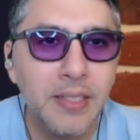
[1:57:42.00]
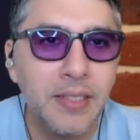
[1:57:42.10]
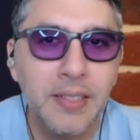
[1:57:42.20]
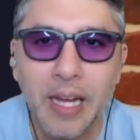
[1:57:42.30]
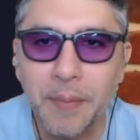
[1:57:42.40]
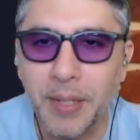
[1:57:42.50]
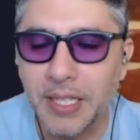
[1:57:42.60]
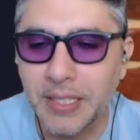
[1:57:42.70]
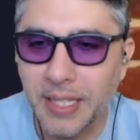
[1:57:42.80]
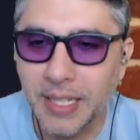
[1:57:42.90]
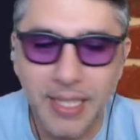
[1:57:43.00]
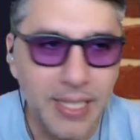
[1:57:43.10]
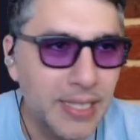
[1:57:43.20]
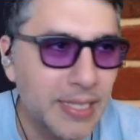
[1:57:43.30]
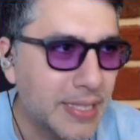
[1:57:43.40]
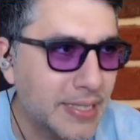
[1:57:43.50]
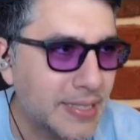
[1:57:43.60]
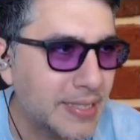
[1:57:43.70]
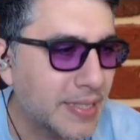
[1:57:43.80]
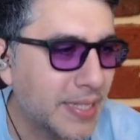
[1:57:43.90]
I mean
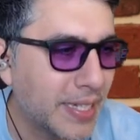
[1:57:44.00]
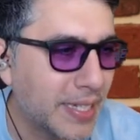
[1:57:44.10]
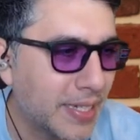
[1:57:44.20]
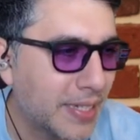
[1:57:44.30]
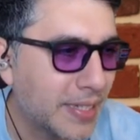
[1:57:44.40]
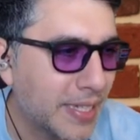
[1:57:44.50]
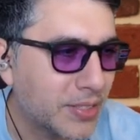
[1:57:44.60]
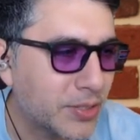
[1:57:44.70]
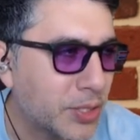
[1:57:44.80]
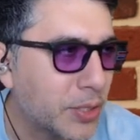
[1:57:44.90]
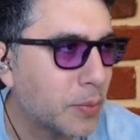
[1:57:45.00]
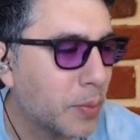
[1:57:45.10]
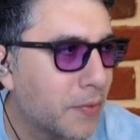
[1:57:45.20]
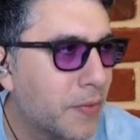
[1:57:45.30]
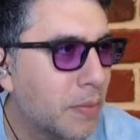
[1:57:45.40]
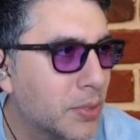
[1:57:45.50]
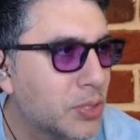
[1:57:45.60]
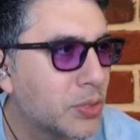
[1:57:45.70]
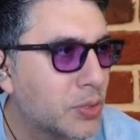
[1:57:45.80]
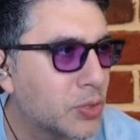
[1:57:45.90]
that's true. What if I was
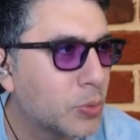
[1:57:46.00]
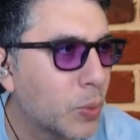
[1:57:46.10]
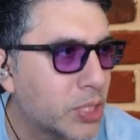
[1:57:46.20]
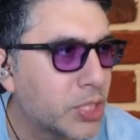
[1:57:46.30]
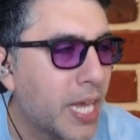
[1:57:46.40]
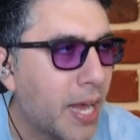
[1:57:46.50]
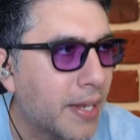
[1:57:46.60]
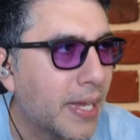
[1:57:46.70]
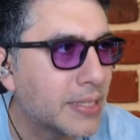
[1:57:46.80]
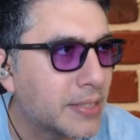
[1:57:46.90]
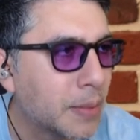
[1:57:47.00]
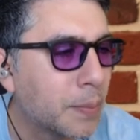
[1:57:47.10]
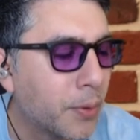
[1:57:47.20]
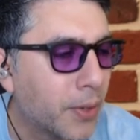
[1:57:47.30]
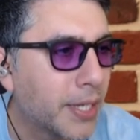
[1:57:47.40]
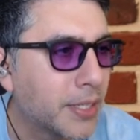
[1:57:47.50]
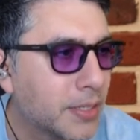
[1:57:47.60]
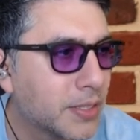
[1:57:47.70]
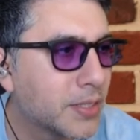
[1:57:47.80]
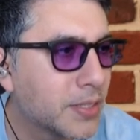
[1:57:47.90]
switched out at some point?
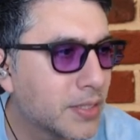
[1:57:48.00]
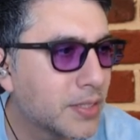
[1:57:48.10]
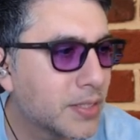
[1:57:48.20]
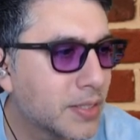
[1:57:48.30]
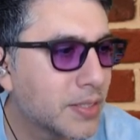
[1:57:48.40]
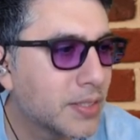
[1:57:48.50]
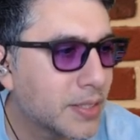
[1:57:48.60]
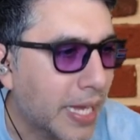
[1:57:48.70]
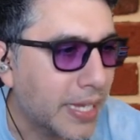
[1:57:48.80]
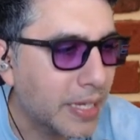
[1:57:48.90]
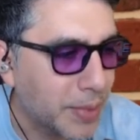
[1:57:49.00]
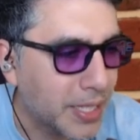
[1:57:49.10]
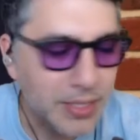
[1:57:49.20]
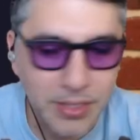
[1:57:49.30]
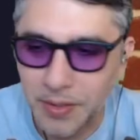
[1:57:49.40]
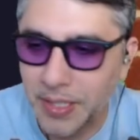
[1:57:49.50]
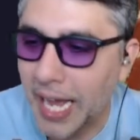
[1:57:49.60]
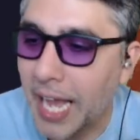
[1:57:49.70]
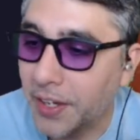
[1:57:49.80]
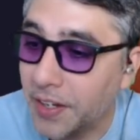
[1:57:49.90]
I could be it too. Like I
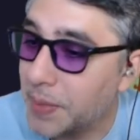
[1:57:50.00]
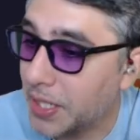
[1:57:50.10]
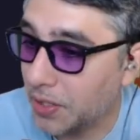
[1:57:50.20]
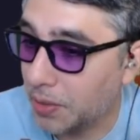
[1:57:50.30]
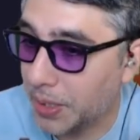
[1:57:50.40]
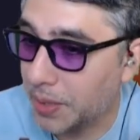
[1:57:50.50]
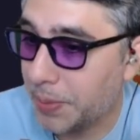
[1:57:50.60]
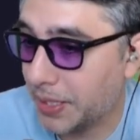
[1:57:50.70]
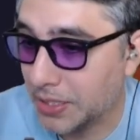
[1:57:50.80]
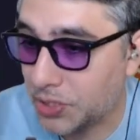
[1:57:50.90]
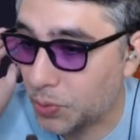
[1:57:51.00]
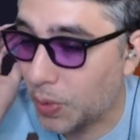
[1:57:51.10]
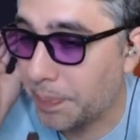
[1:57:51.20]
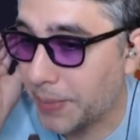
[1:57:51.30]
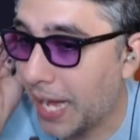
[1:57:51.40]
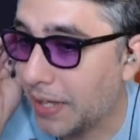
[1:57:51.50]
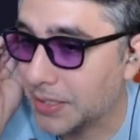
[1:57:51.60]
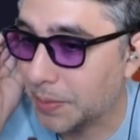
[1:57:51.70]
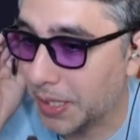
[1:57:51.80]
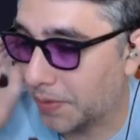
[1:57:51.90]
could have been a human, but then swapped out to
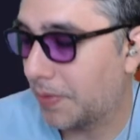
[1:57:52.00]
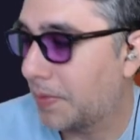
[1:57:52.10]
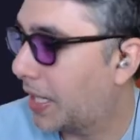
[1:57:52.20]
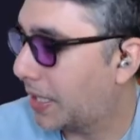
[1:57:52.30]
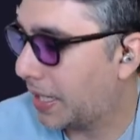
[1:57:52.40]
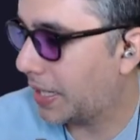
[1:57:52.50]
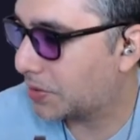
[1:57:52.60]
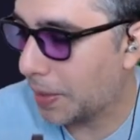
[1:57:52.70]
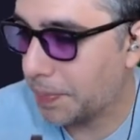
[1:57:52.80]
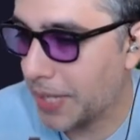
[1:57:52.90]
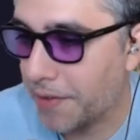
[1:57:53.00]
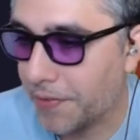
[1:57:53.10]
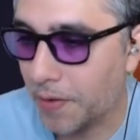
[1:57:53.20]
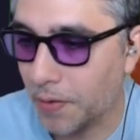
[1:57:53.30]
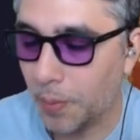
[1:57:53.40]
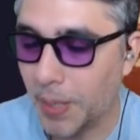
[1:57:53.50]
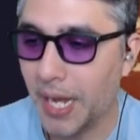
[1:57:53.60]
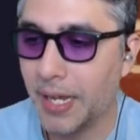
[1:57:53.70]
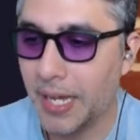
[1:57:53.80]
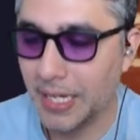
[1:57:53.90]
be and swapped out for a robot
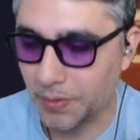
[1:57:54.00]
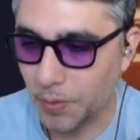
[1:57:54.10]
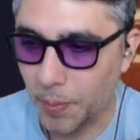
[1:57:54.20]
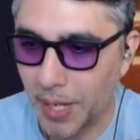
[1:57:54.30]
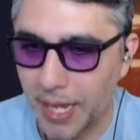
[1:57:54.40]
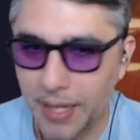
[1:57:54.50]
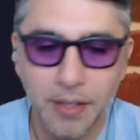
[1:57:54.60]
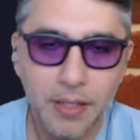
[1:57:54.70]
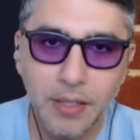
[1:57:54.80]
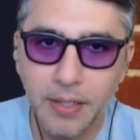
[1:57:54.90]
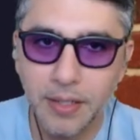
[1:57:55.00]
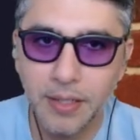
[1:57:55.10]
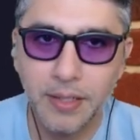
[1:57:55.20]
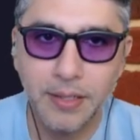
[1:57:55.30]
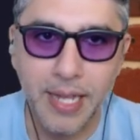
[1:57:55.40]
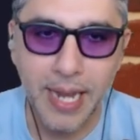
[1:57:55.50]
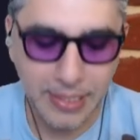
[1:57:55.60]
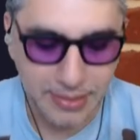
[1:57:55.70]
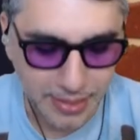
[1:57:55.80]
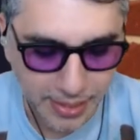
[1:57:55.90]
as a robot that has
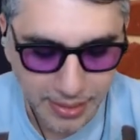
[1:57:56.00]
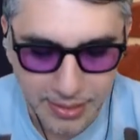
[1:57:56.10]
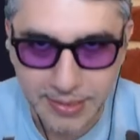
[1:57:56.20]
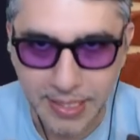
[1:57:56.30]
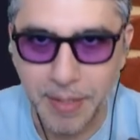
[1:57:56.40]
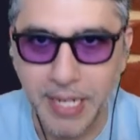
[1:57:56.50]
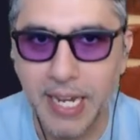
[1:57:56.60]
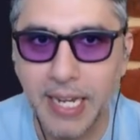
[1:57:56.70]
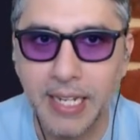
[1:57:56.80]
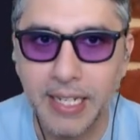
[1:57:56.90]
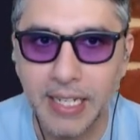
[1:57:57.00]
the same identity as